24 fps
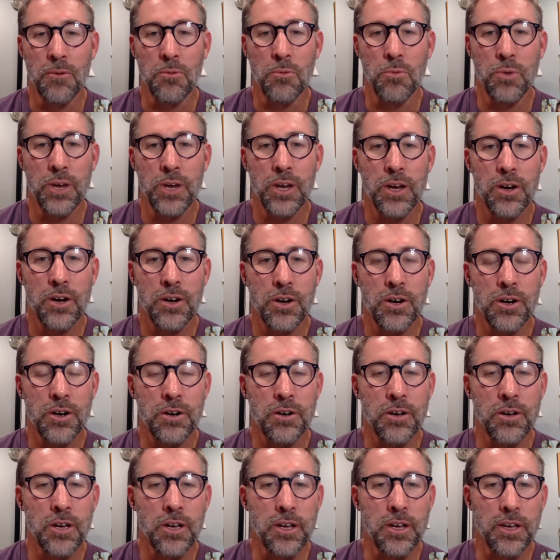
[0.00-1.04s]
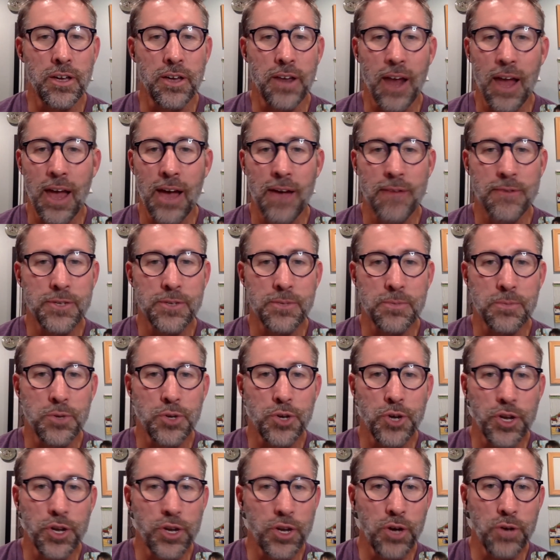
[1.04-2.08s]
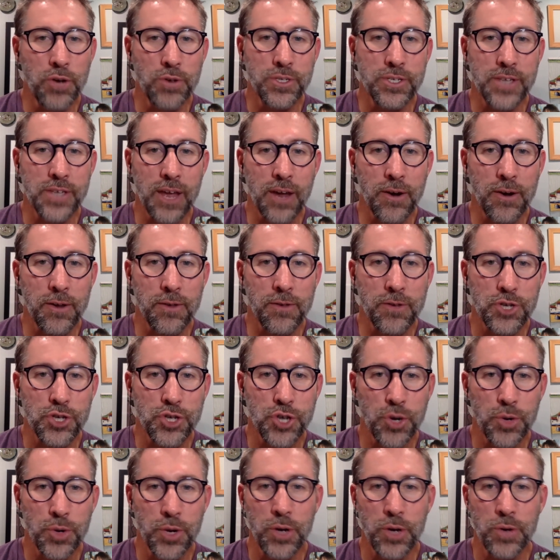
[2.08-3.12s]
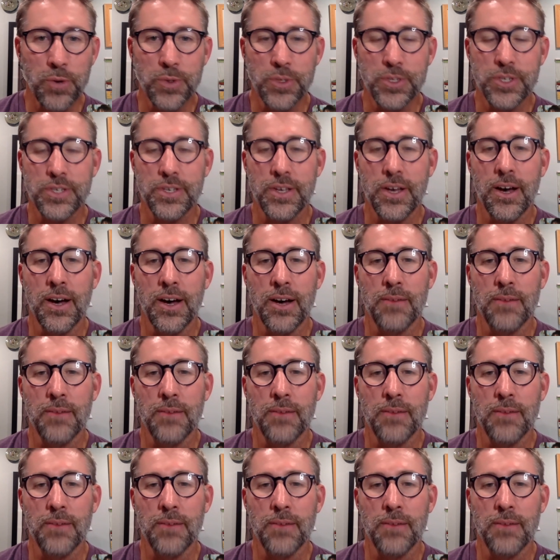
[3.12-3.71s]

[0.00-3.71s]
we are going to have some good notes down in the show notes,